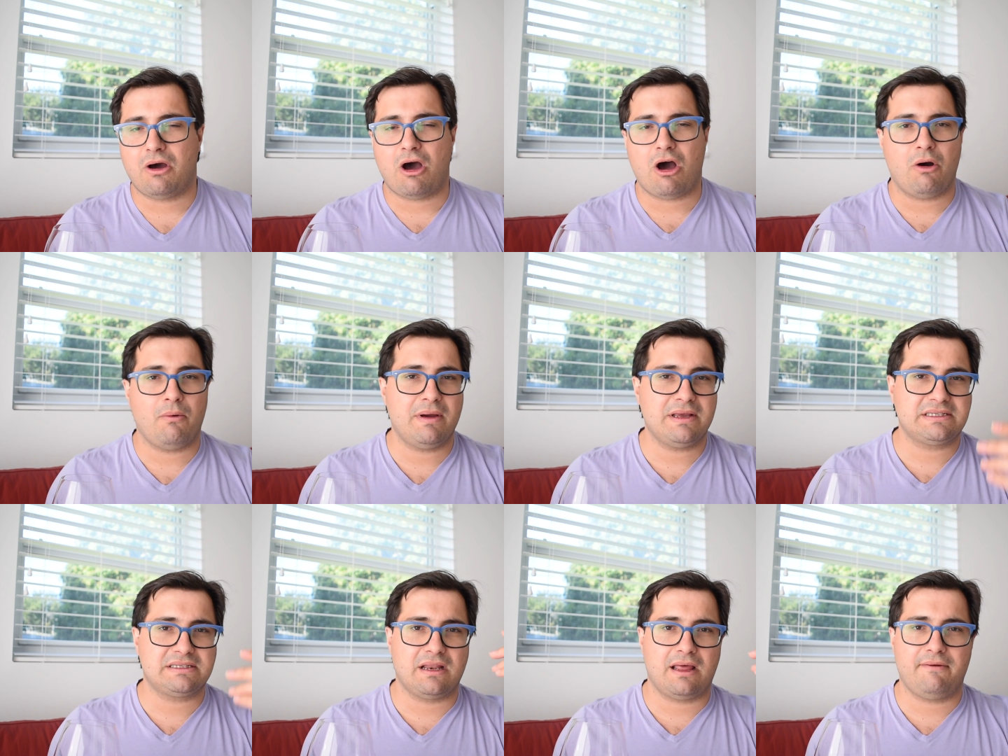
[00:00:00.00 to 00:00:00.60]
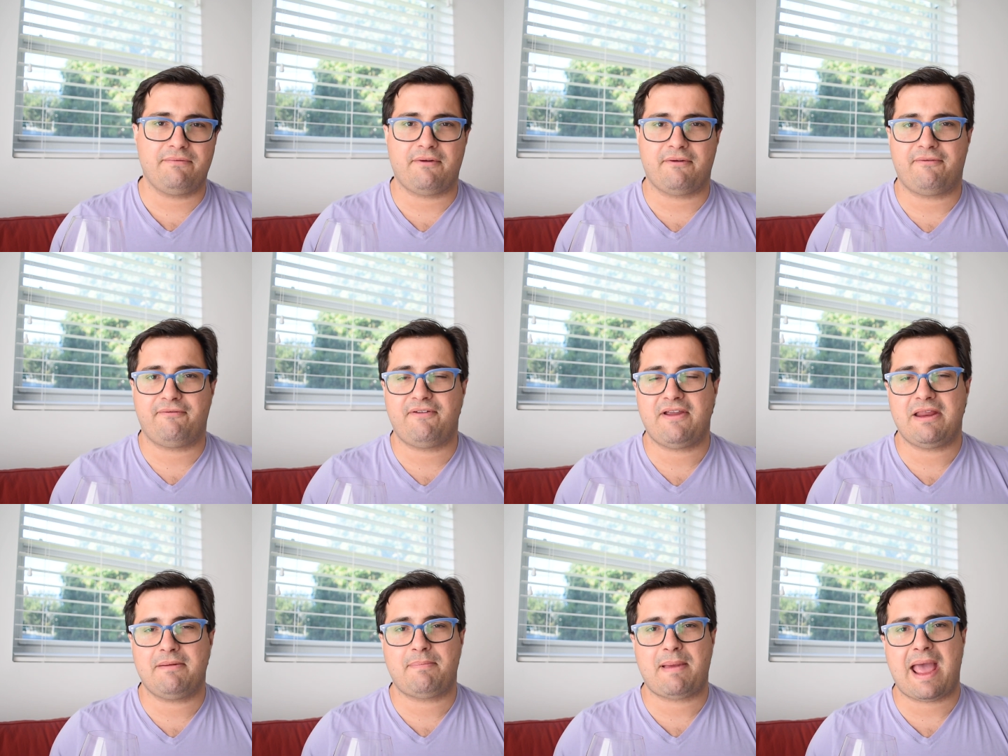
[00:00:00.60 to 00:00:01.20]
Always love your
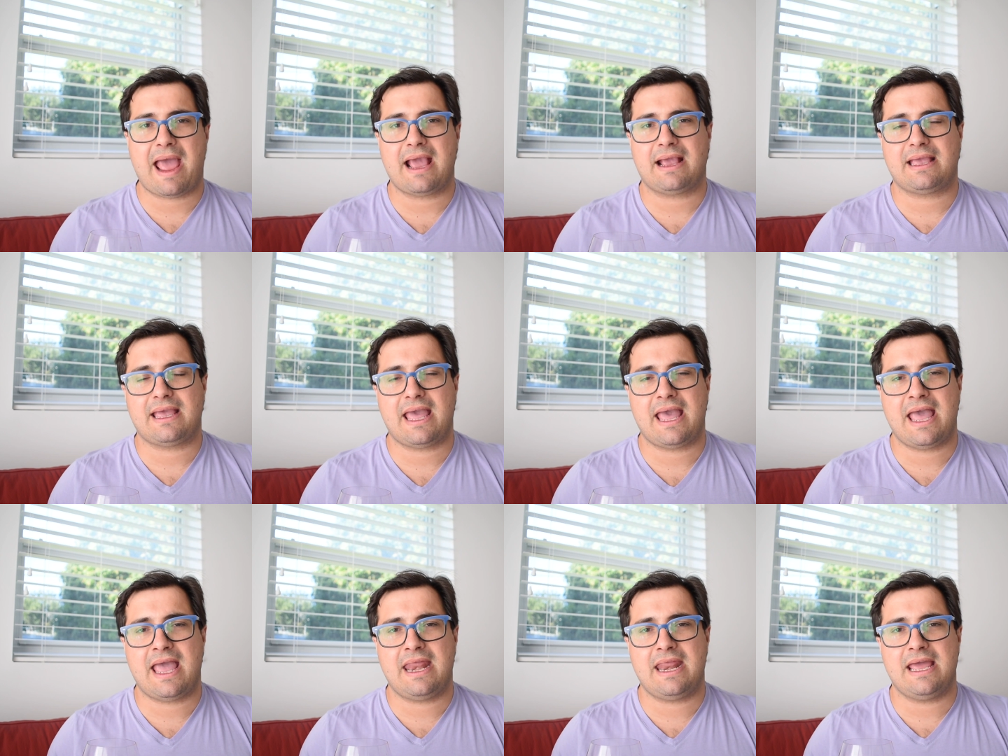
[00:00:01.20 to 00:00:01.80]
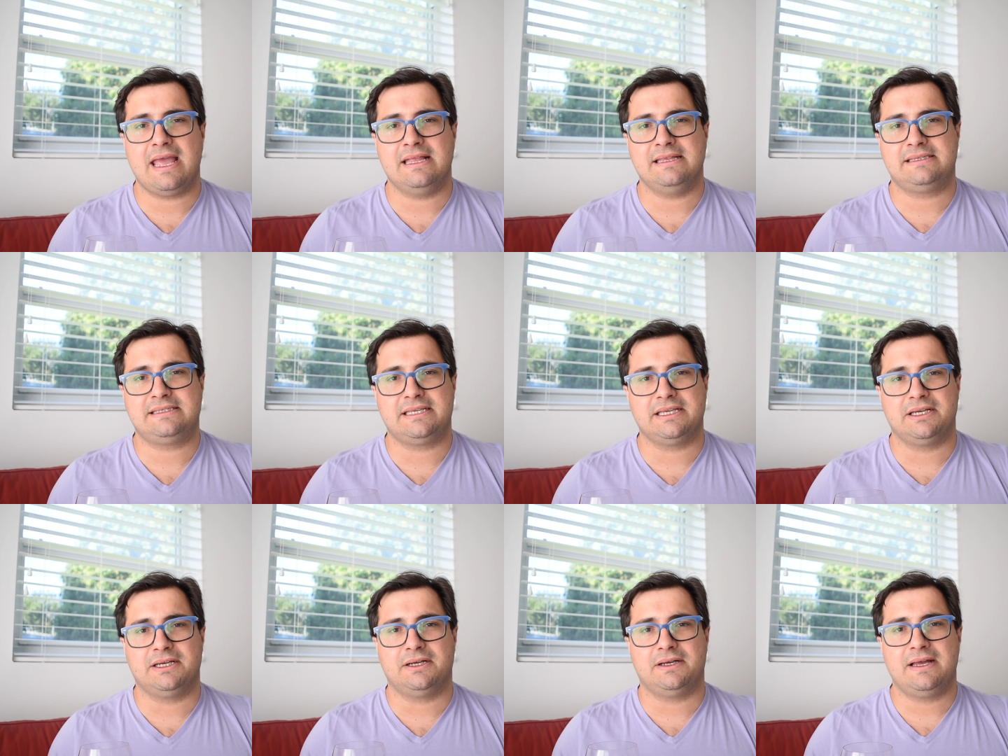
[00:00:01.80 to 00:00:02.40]
feedback, and
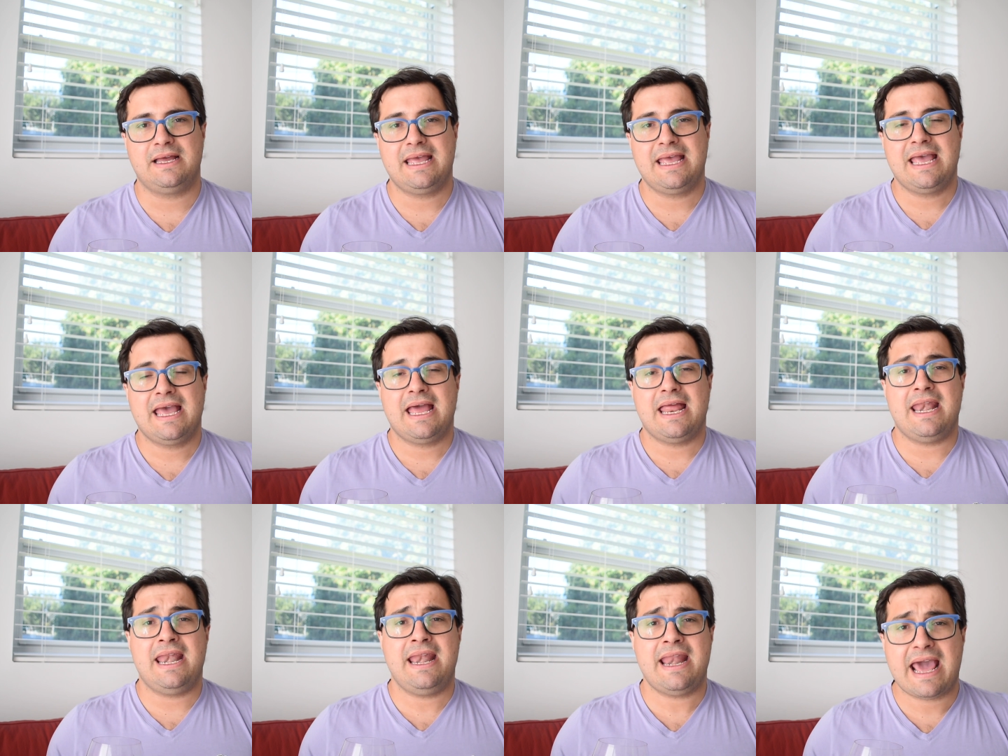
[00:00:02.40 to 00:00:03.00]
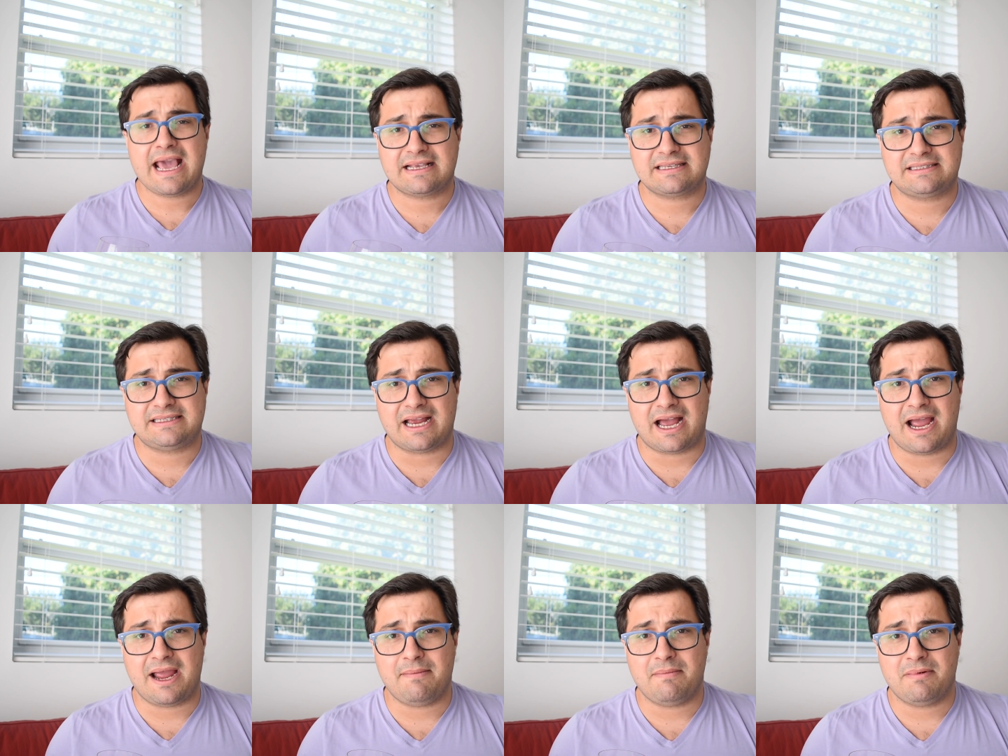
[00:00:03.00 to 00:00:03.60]
until next
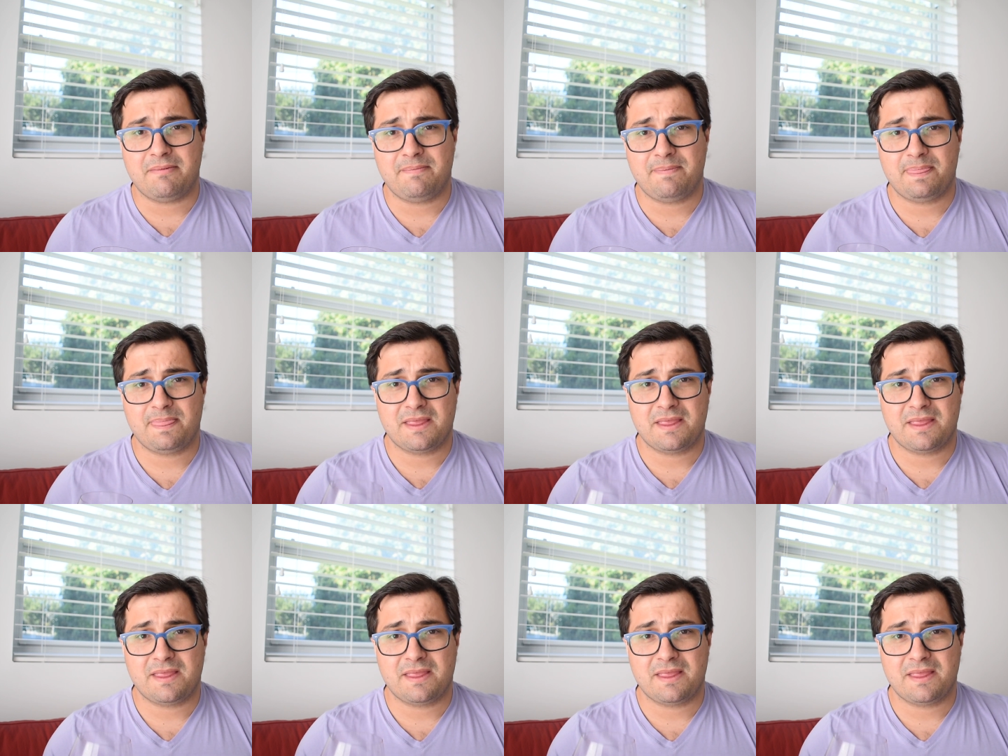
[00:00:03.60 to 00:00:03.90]
time,